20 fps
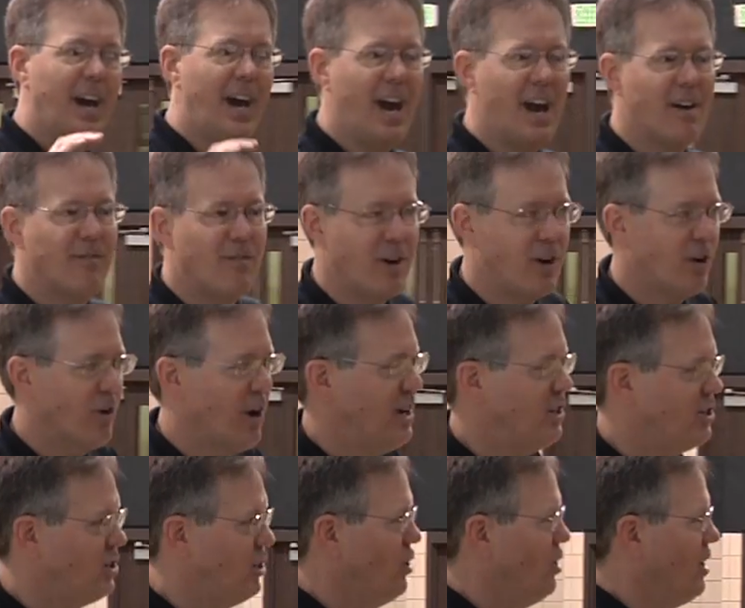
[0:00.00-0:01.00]
Every
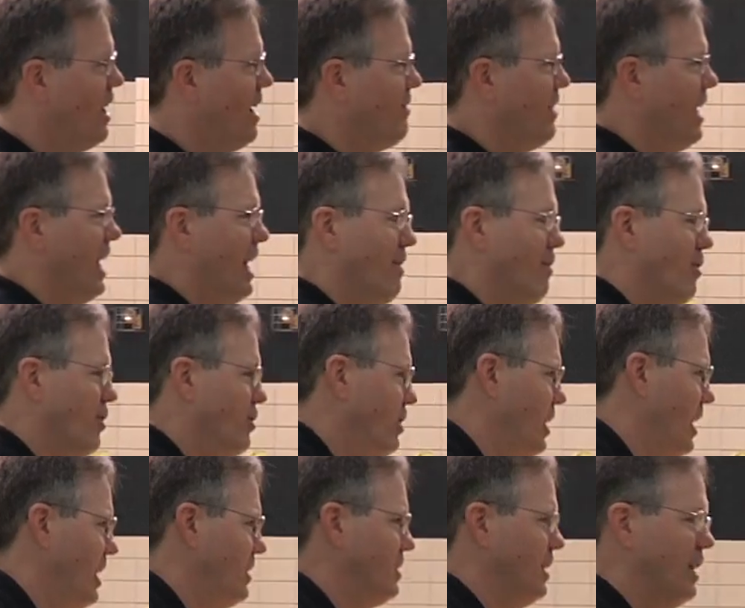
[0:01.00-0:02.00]
great shooter I've ever
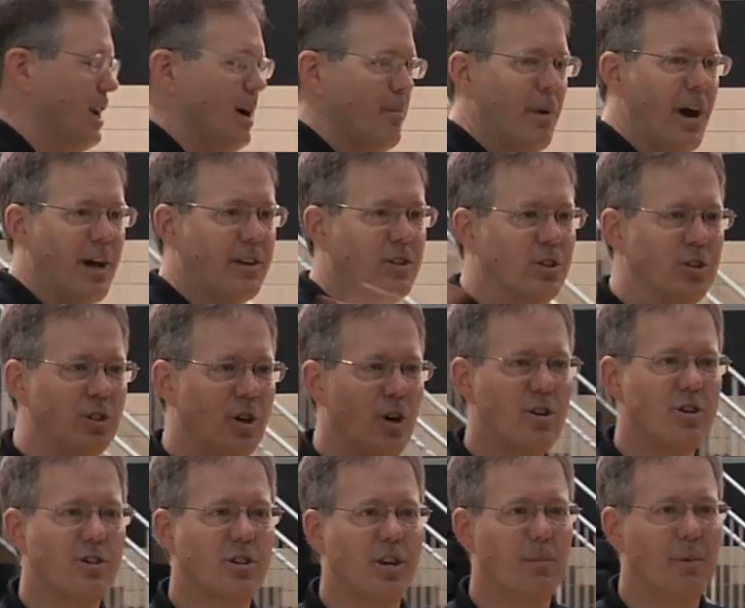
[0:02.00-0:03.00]
tested, and I'm about to show
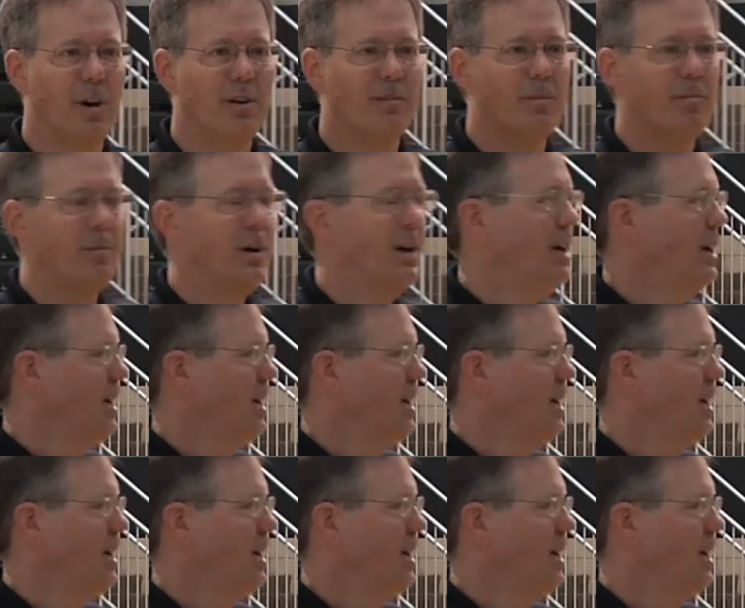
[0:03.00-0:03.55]
you some of them,